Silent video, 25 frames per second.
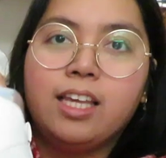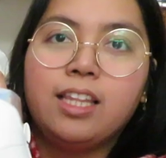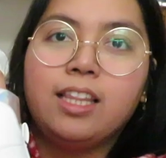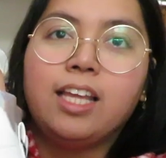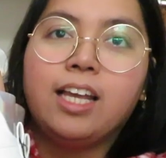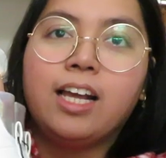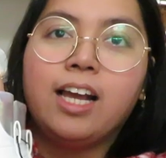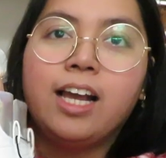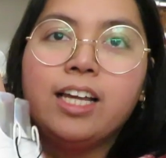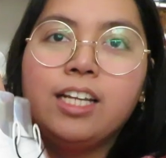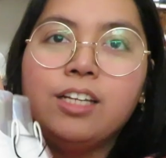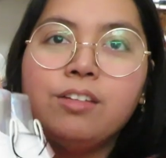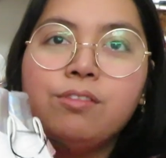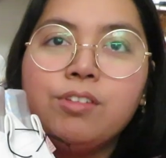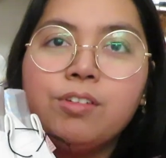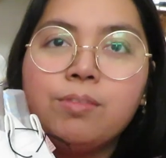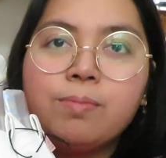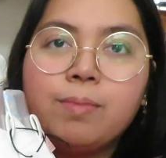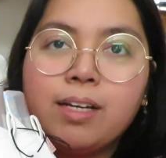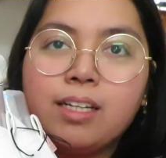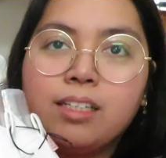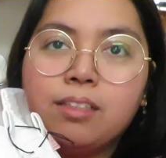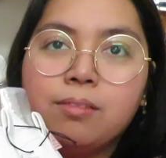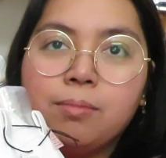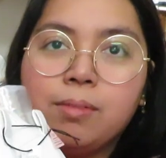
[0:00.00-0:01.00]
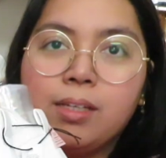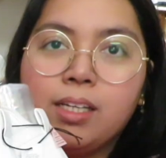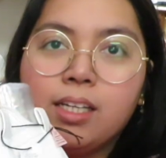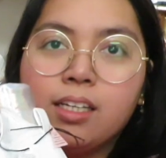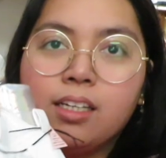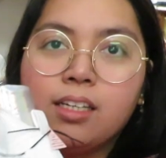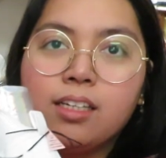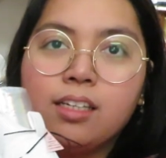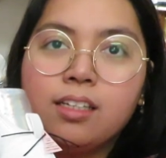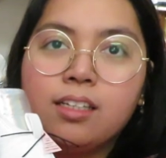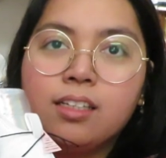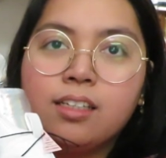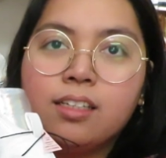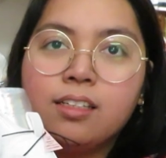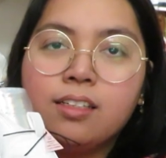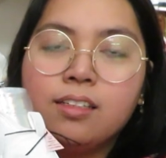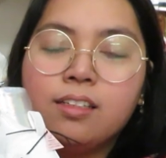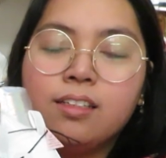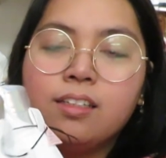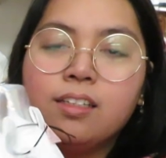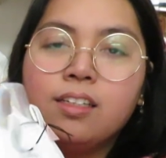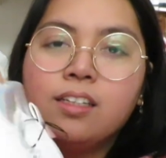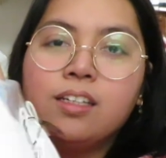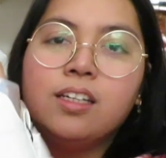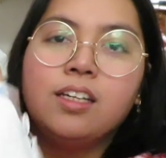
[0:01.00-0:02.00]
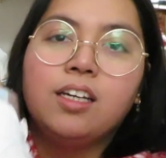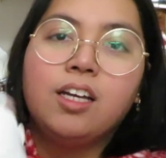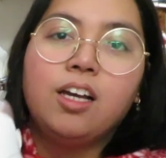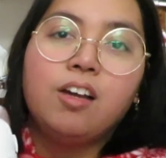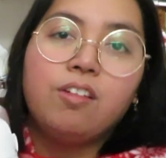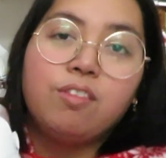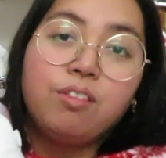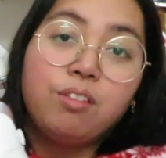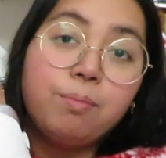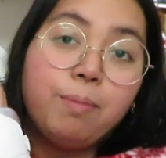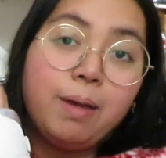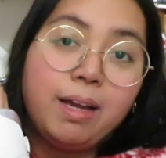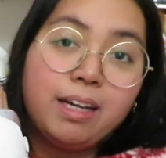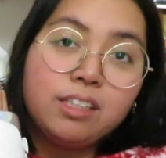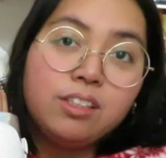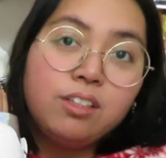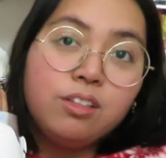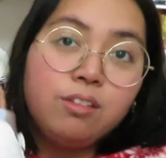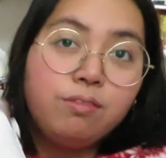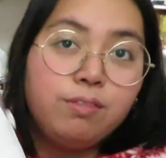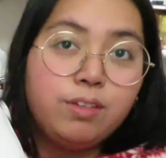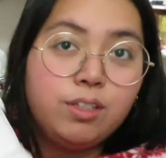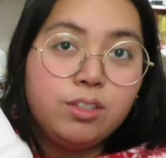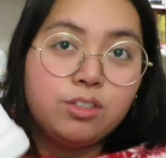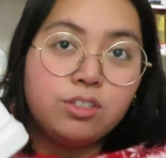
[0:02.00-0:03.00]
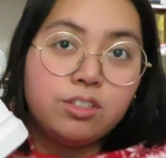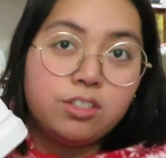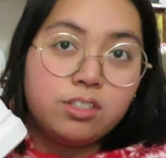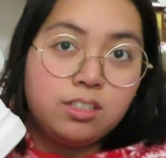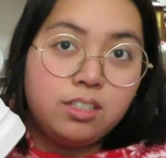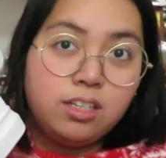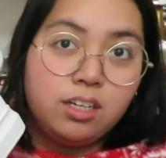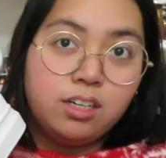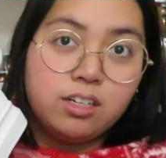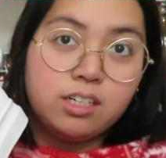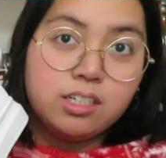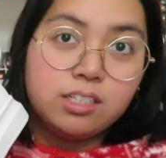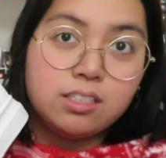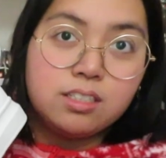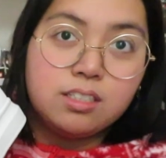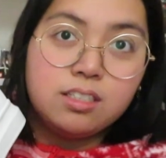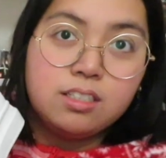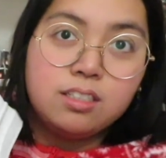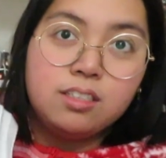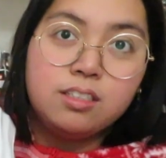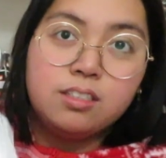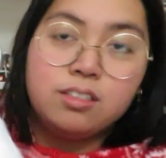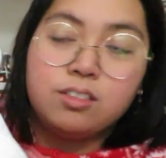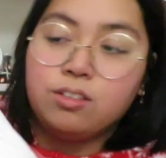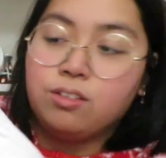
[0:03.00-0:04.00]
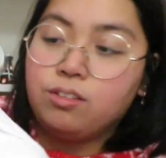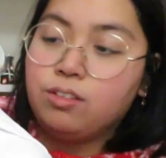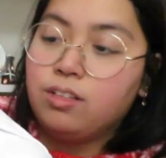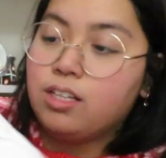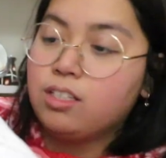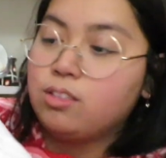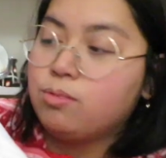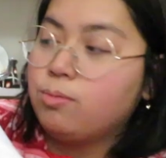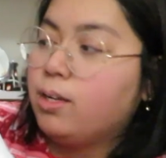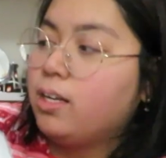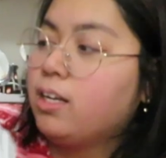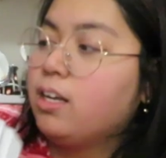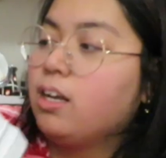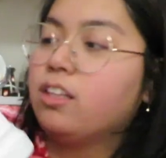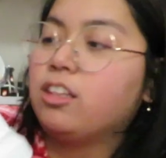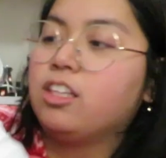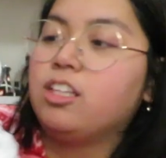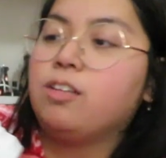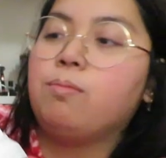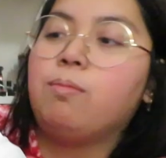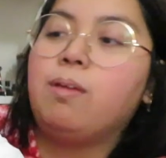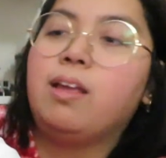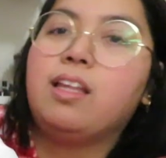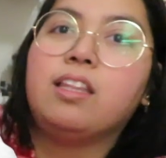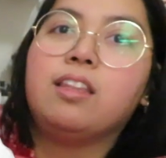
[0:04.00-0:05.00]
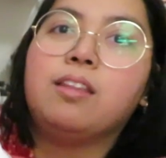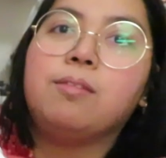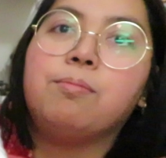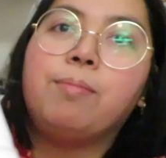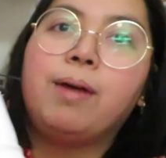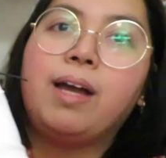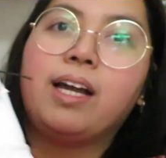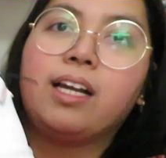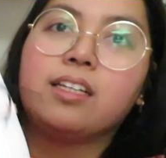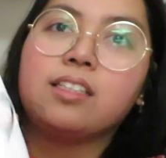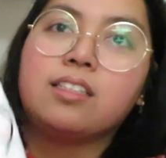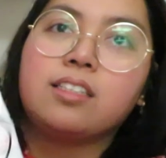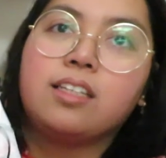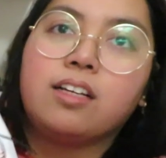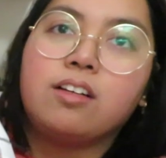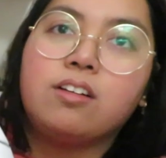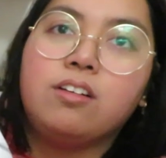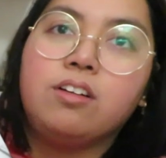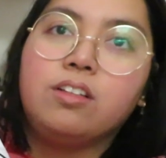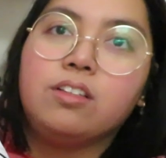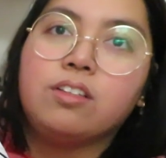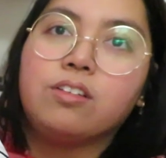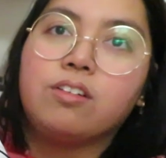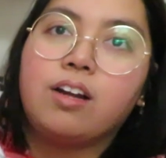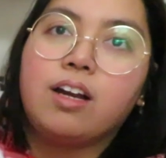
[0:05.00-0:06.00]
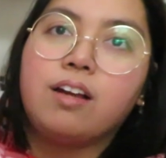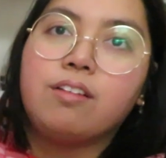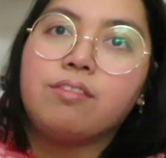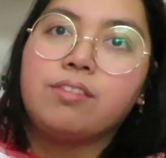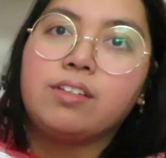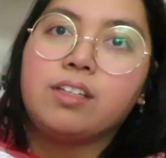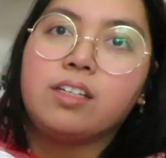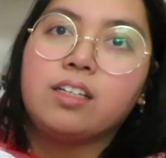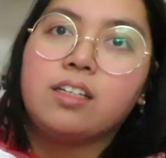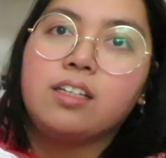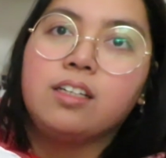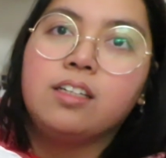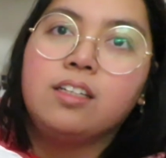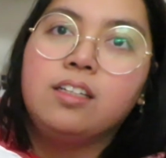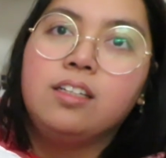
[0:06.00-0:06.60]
and they kind of remind me of the Back to the Future sneakers, so that's why I got them. And the back is like holographic,